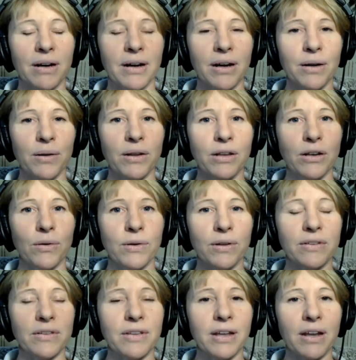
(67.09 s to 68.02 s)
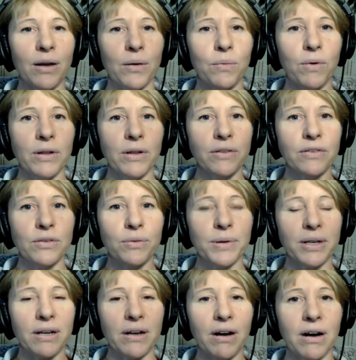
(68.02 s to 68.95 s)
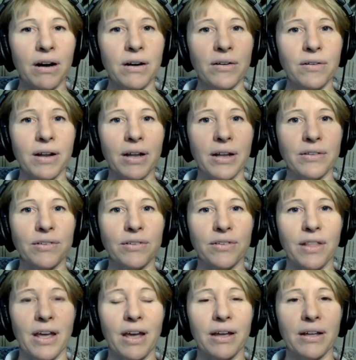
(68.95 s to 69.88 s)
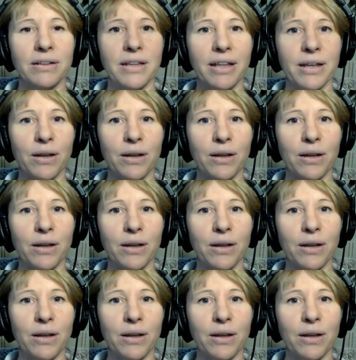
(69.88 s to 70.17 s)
I, you know it's like i want to encourage that